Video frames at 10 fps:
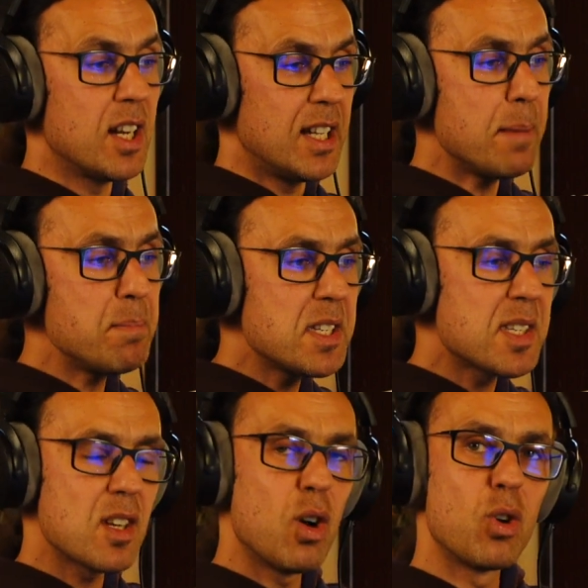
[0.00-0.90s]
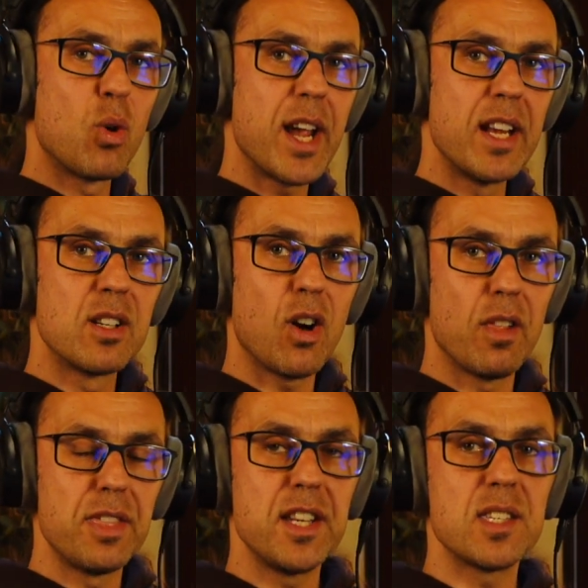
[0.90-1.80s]
Let me solo in
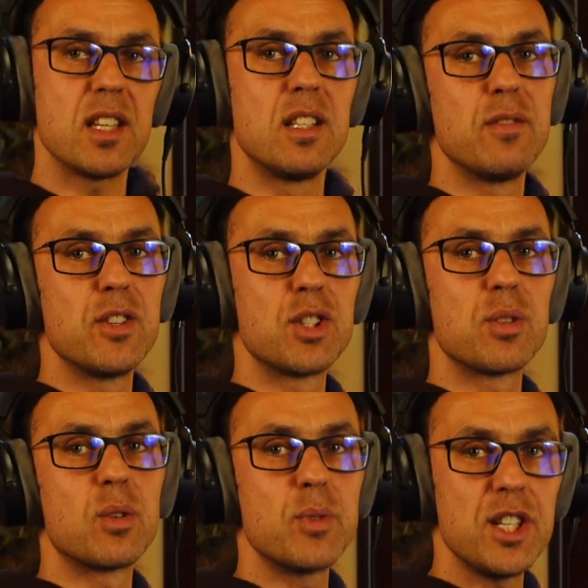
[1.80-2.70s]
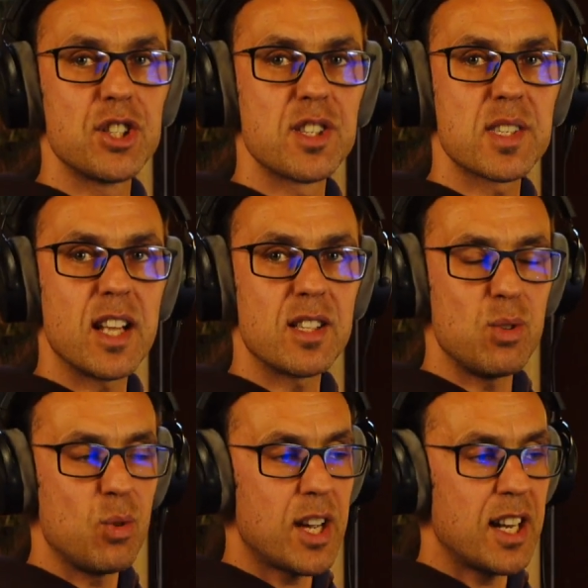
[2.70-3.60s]
on these individual regions that
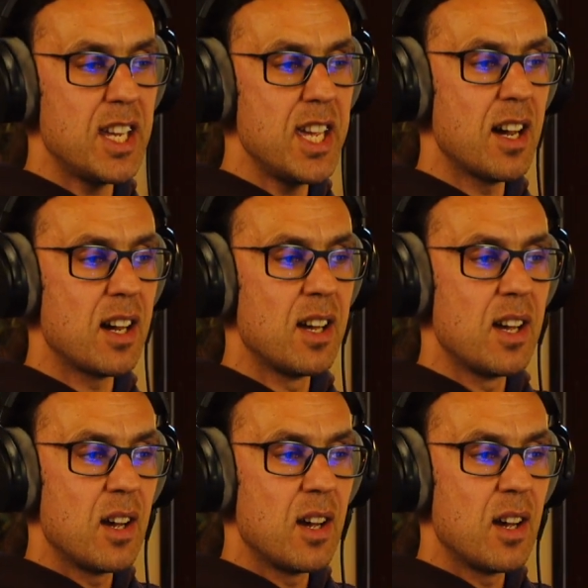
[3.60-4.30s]
you can hear